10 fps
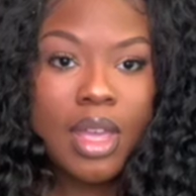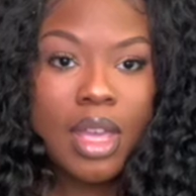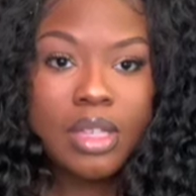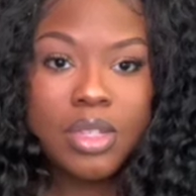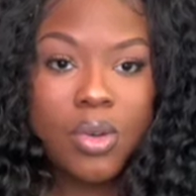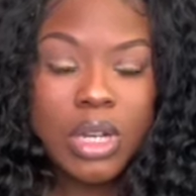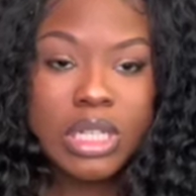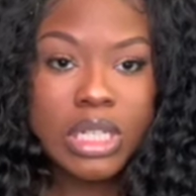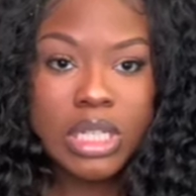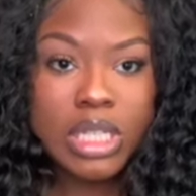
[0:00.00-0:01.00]
It's
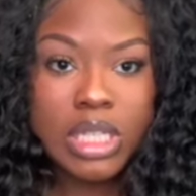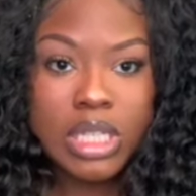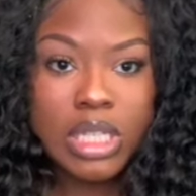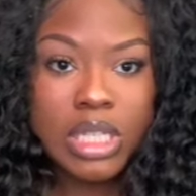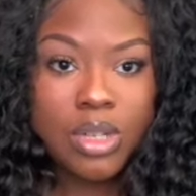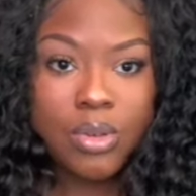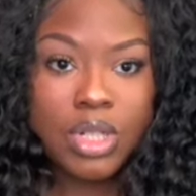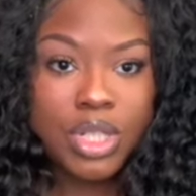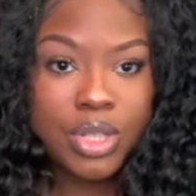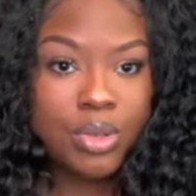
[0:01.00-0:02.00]
gorgeous,
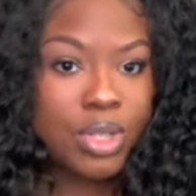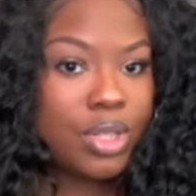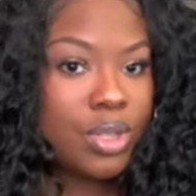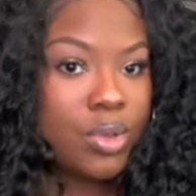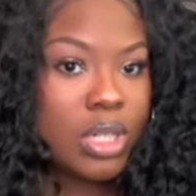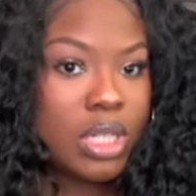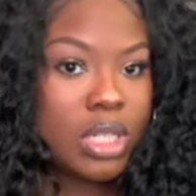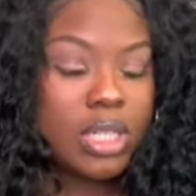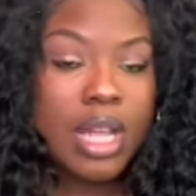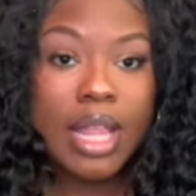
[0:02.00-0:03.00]
gorgeous, gorgeous,
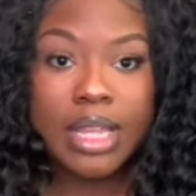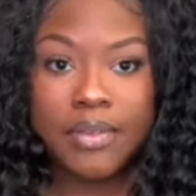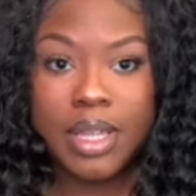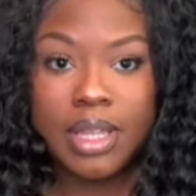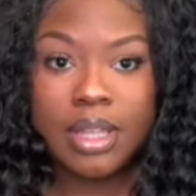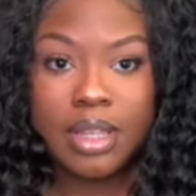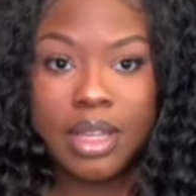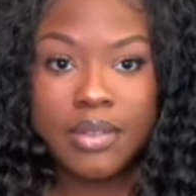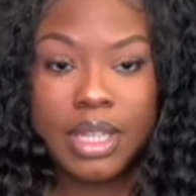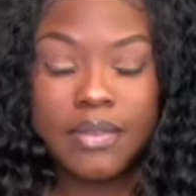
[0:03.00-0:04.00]
gorgeous. I love it,
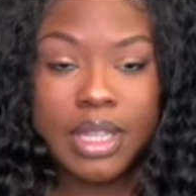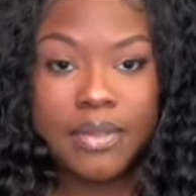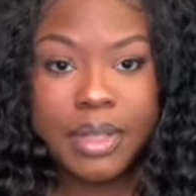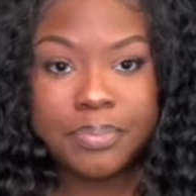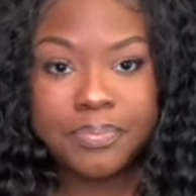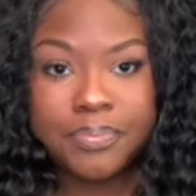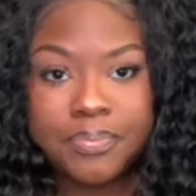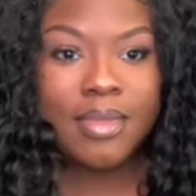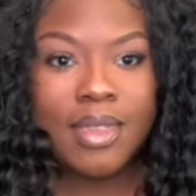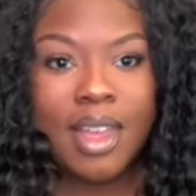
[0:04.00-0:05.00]
love it, love it, love it.
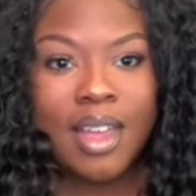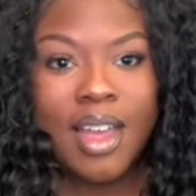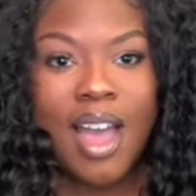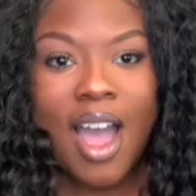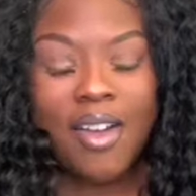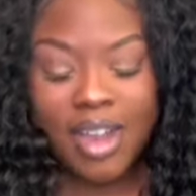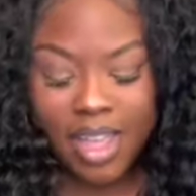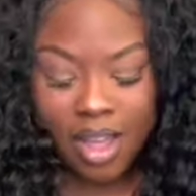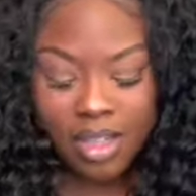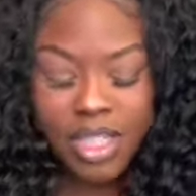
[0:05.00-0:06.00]
All right,
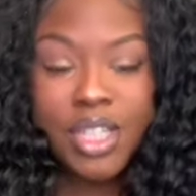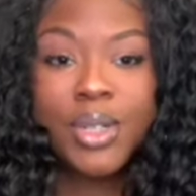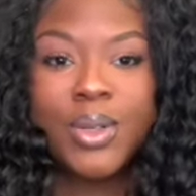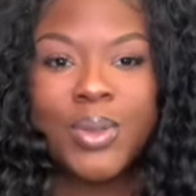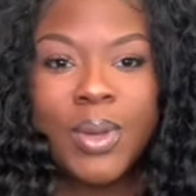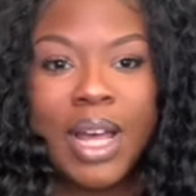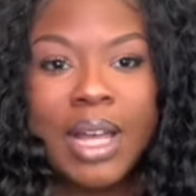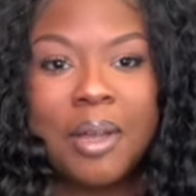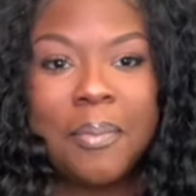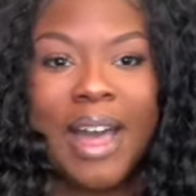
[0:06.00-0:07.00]
y'all, so
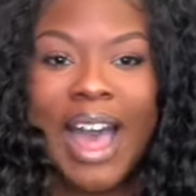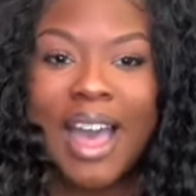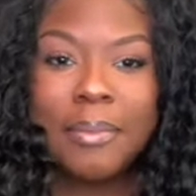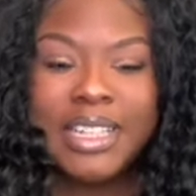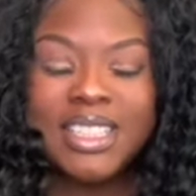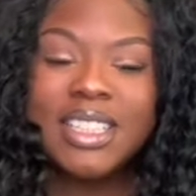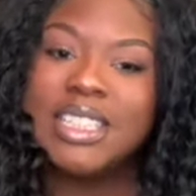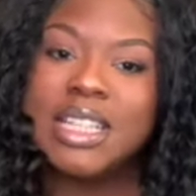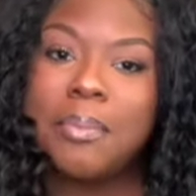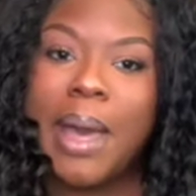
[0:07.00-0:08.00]
I mentioned
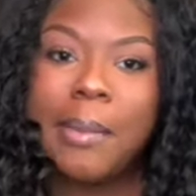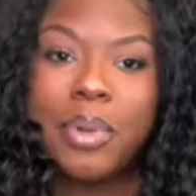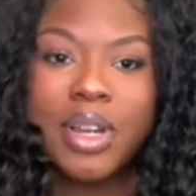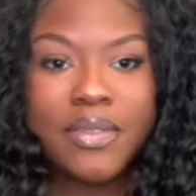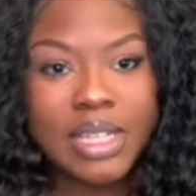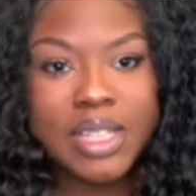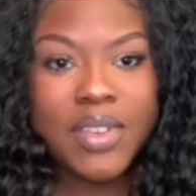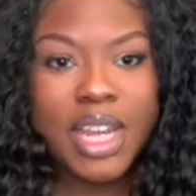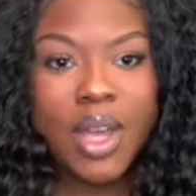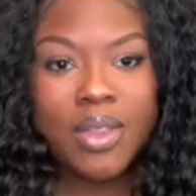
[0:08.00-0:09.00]
this in my previous
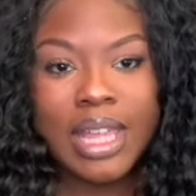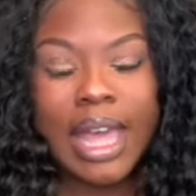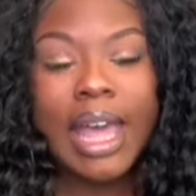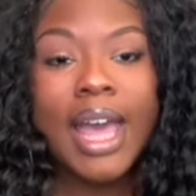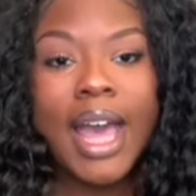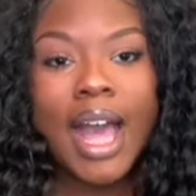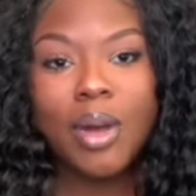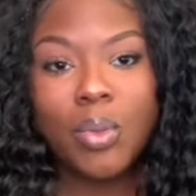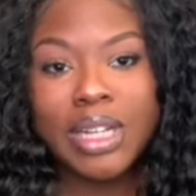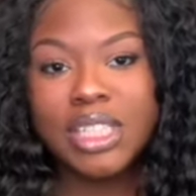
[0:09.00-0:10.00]
video that I
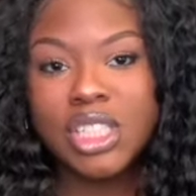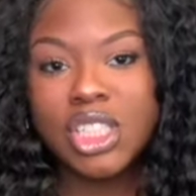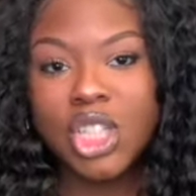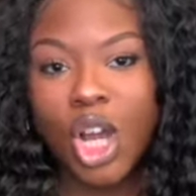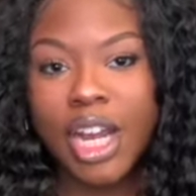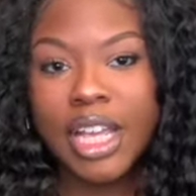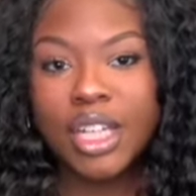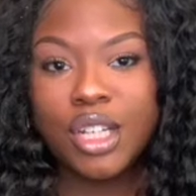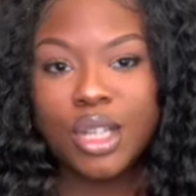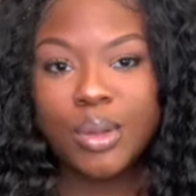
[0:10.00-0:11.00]
wanted to start
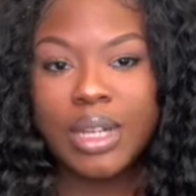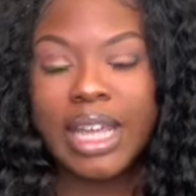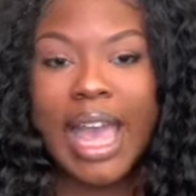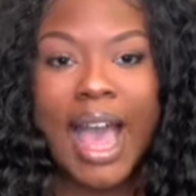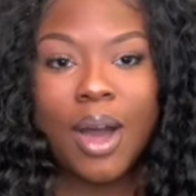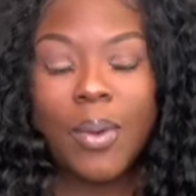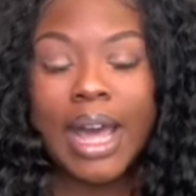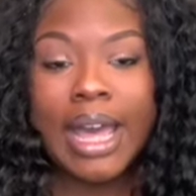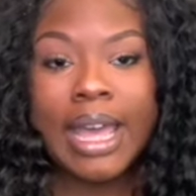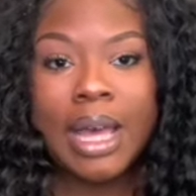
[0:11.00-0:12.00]
including how
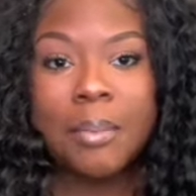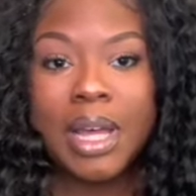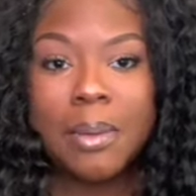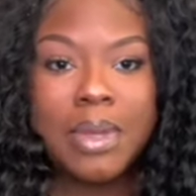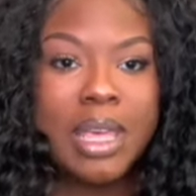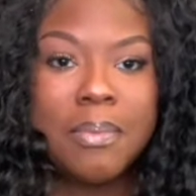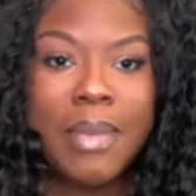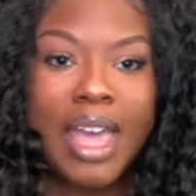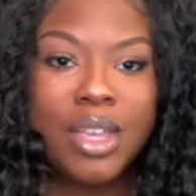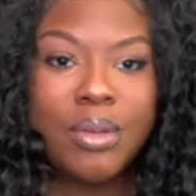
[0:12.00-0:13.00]
I upkeep
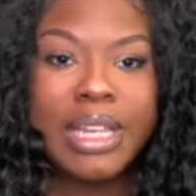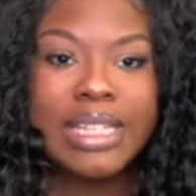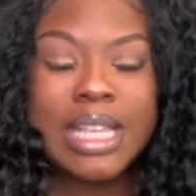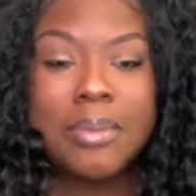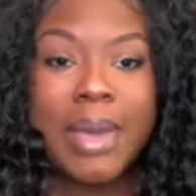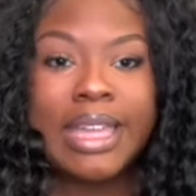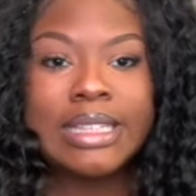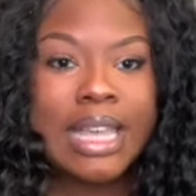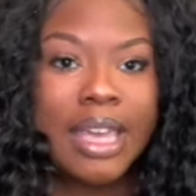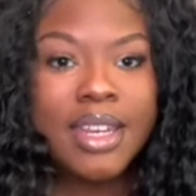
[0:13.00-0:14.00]
my units and
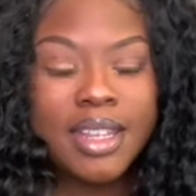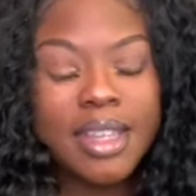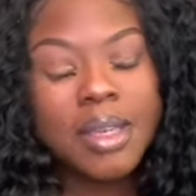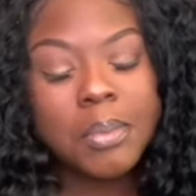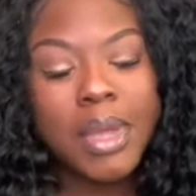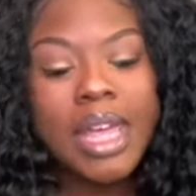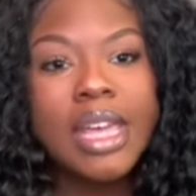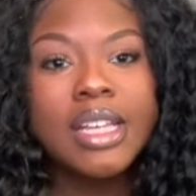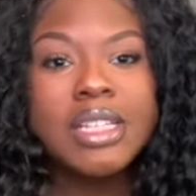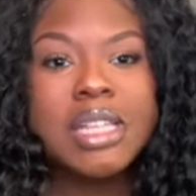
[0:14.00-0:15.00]
maintaining them.
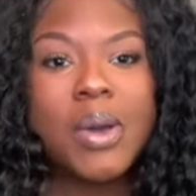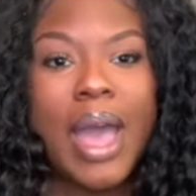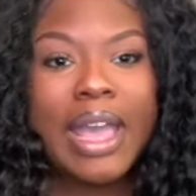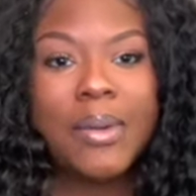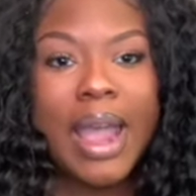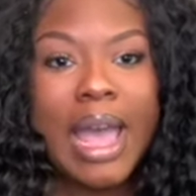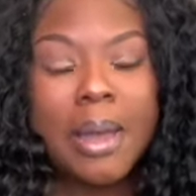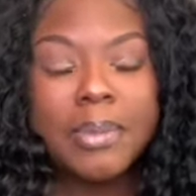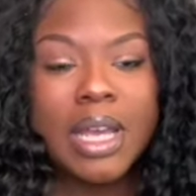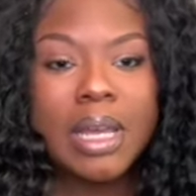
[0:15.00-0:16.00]
So I
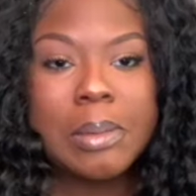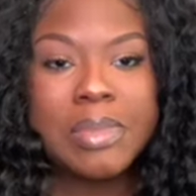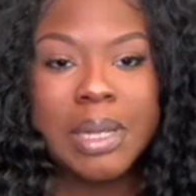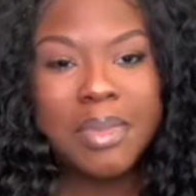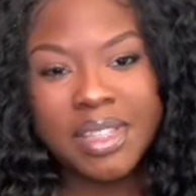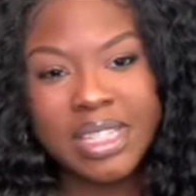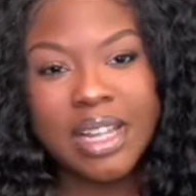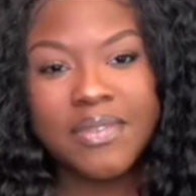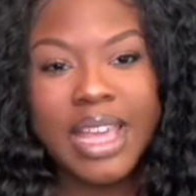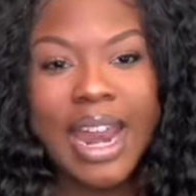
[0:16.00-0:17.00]
grabbed some of the
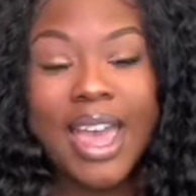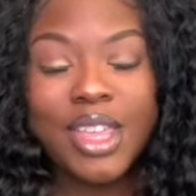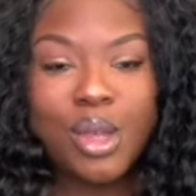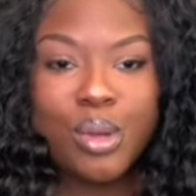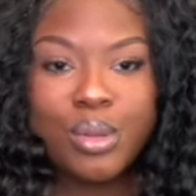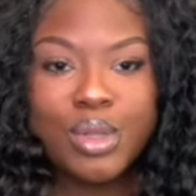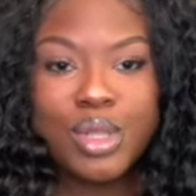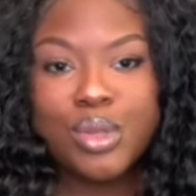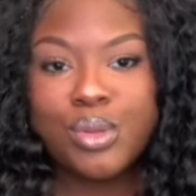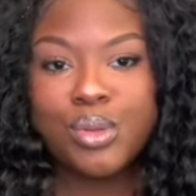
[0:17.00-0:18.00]
stuff that I use
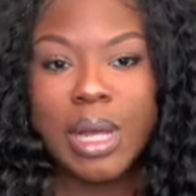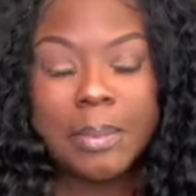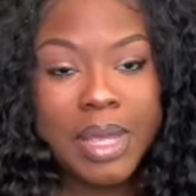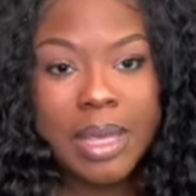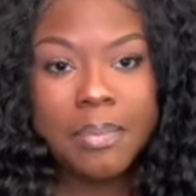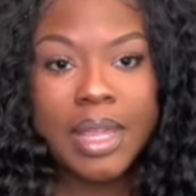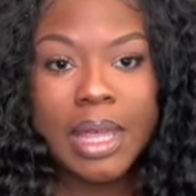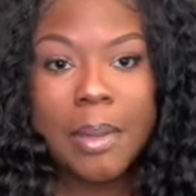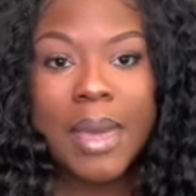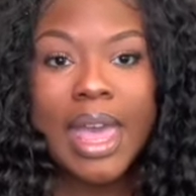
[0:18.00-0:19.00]
to upkeep
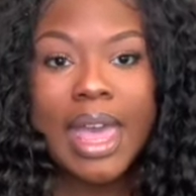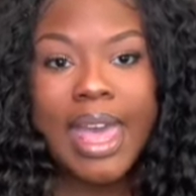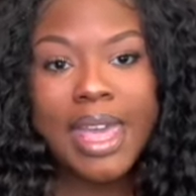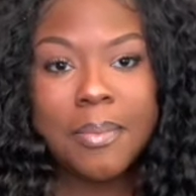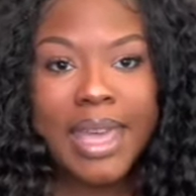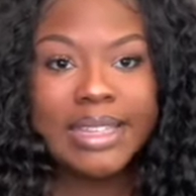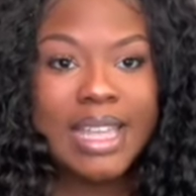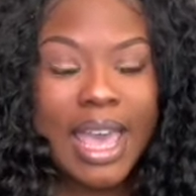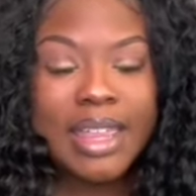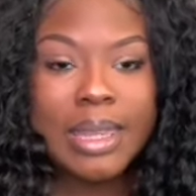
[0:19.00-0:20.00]
them and
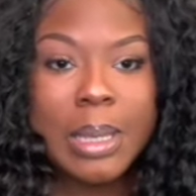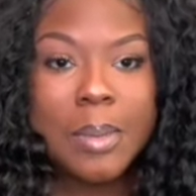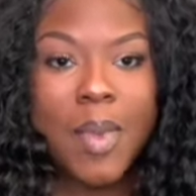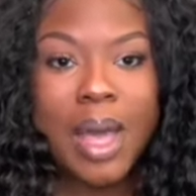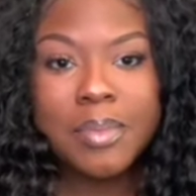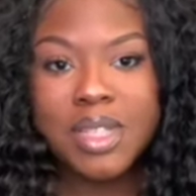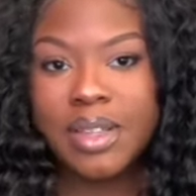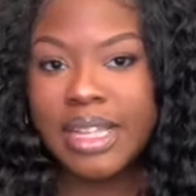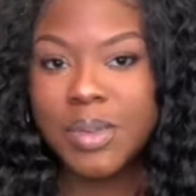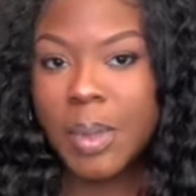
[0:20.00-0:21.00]
maintain them. So
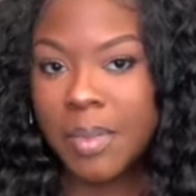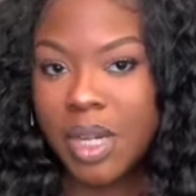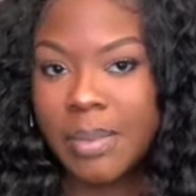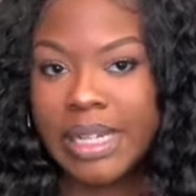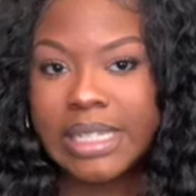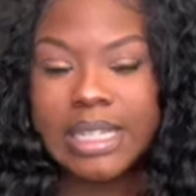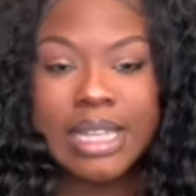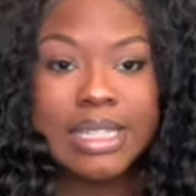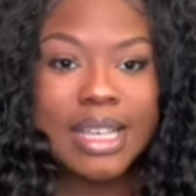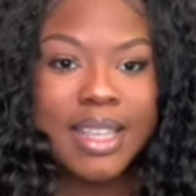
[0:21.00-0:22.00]
that's what I'm gonna be
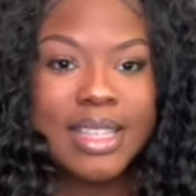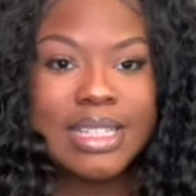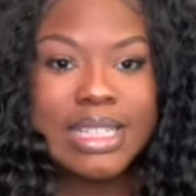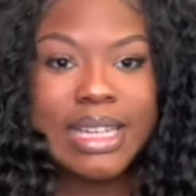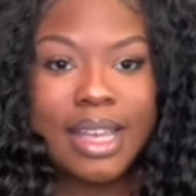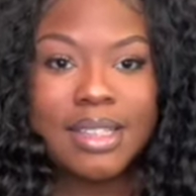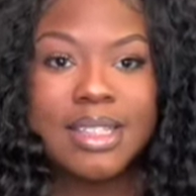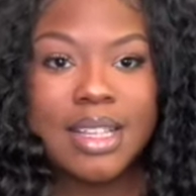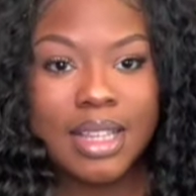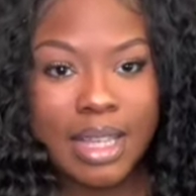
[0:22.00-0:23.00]
discussing in this next
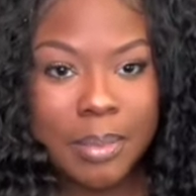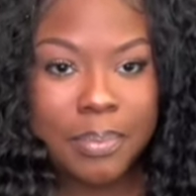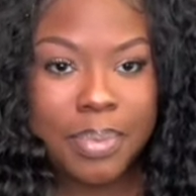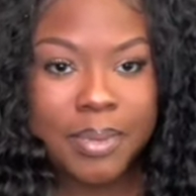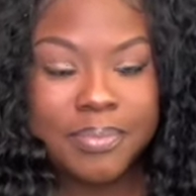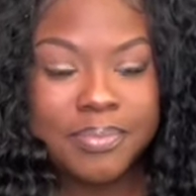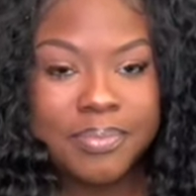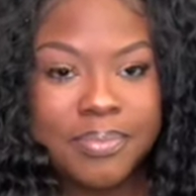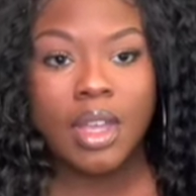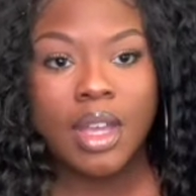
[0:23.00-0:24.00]
clip.